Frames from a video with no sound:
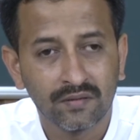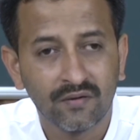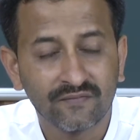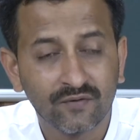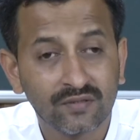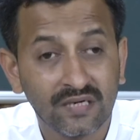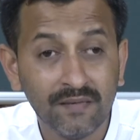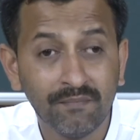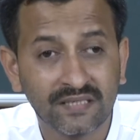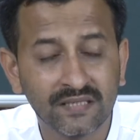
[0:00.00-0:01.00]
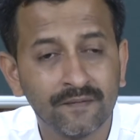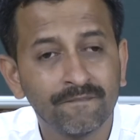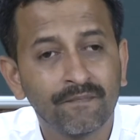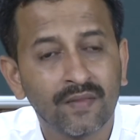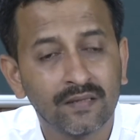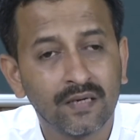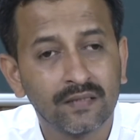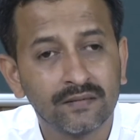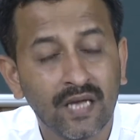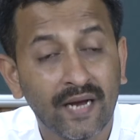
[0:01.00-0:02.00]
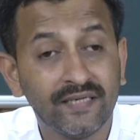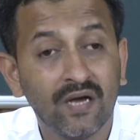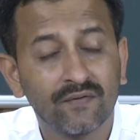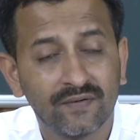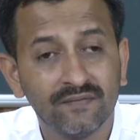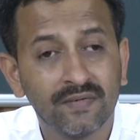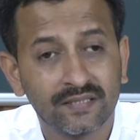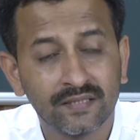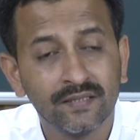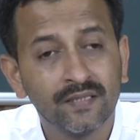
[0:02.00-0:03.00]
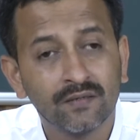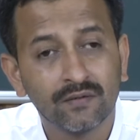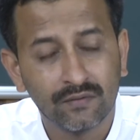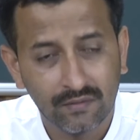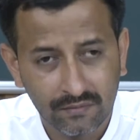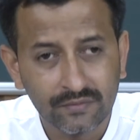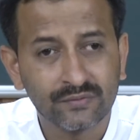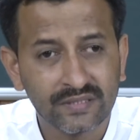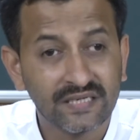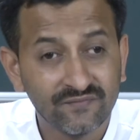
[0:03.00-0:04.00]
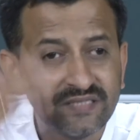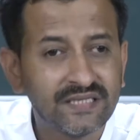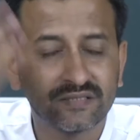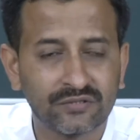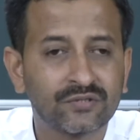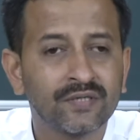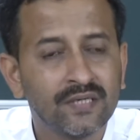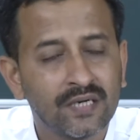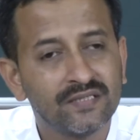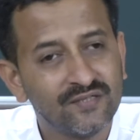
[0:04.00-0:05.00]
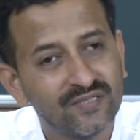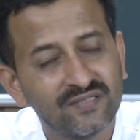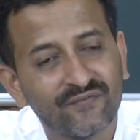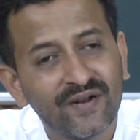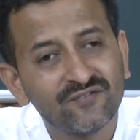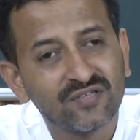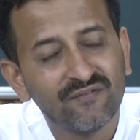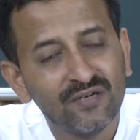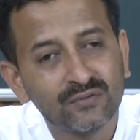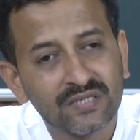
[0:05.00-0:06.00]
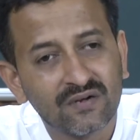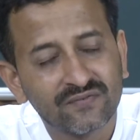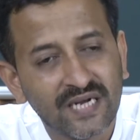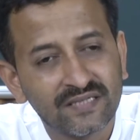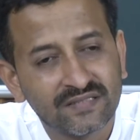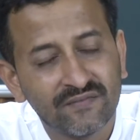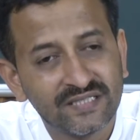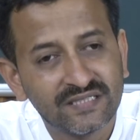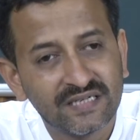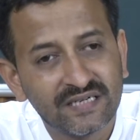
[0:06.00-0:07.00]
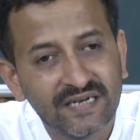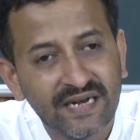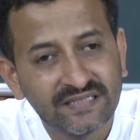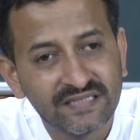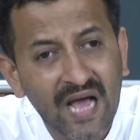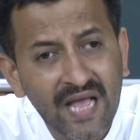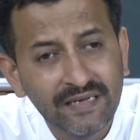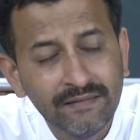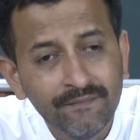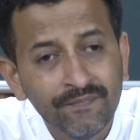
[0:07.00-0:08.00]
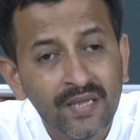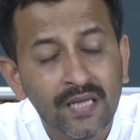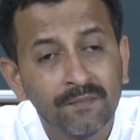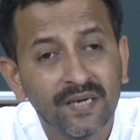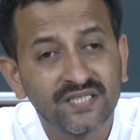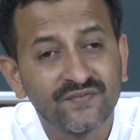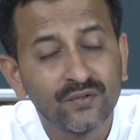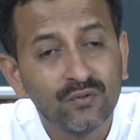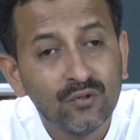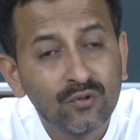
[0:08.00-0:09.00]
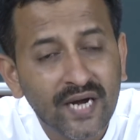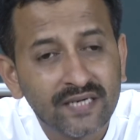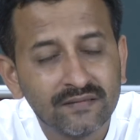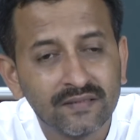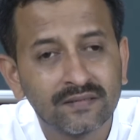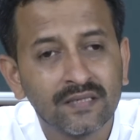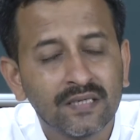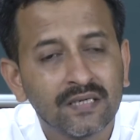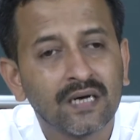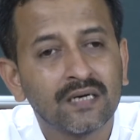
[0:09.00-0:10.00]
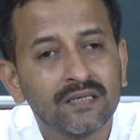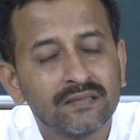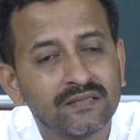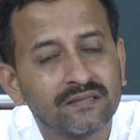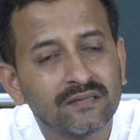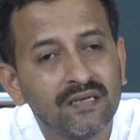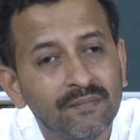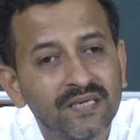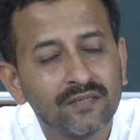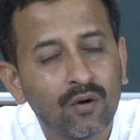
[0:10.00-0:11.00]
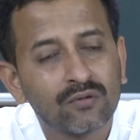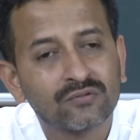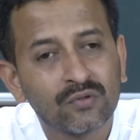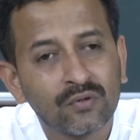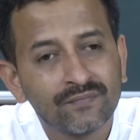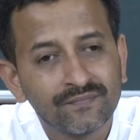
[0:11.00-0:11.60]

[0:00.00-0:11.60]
have got liberty, the idea of liberty which was envisaged during the French Revolution of 1789, but if you look at this this liberty also